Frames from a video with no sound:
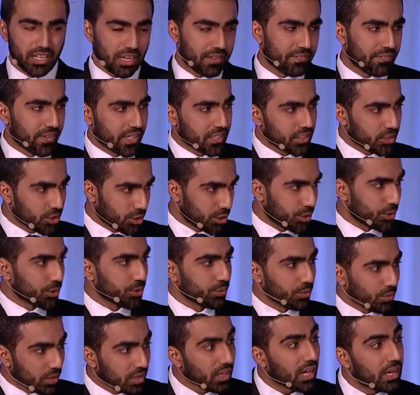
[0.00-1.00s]
events
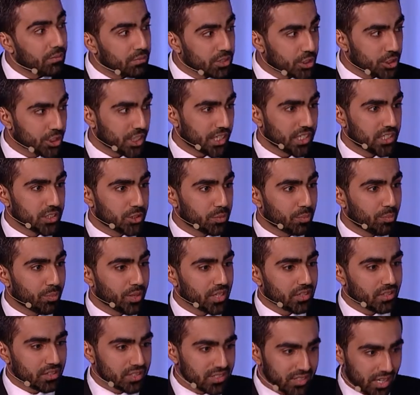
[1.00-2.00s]
to climate change,
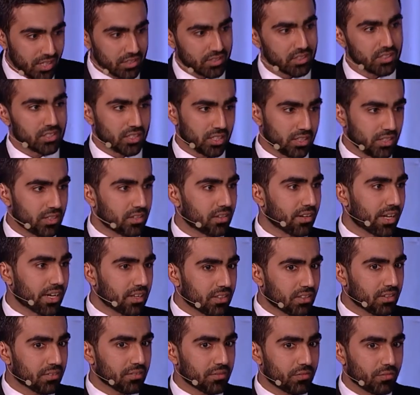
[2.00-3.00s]
but the science is clear. Like
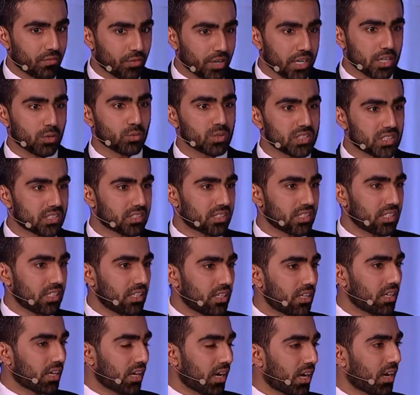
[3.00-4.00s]
the frequency
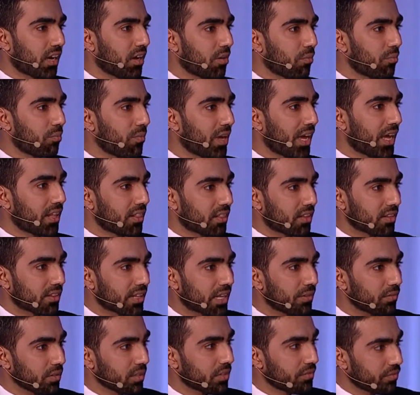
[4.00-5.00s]
and the
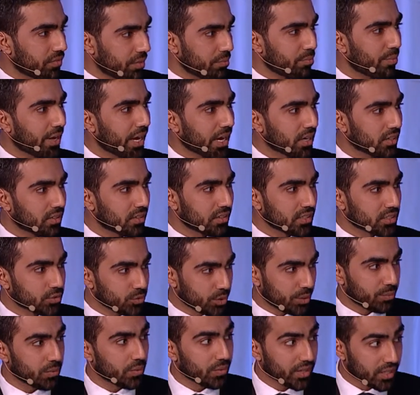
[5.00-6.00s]
level of impact the
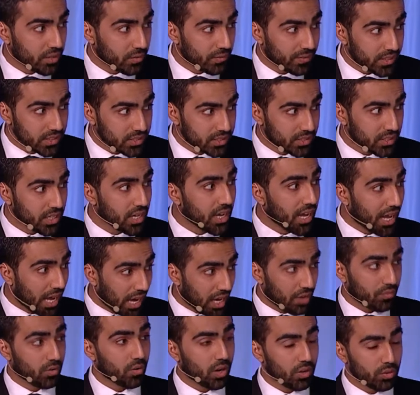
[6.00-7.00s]
extreme weather events
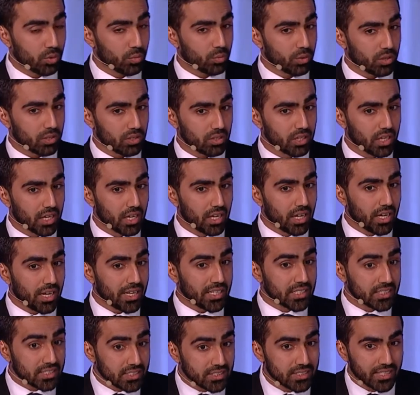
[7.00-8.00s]
have around the world
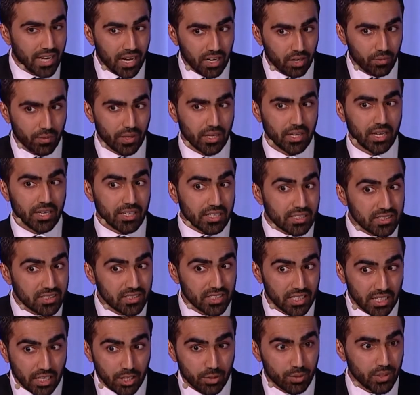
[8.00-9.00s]
is staggering, and it's
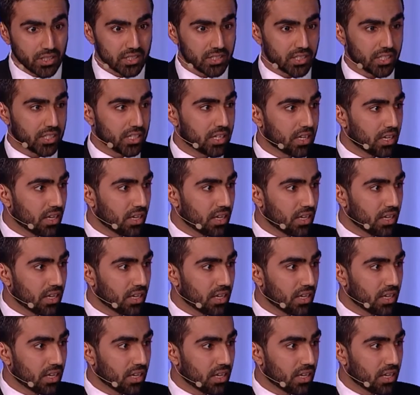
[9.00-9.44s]
increasing.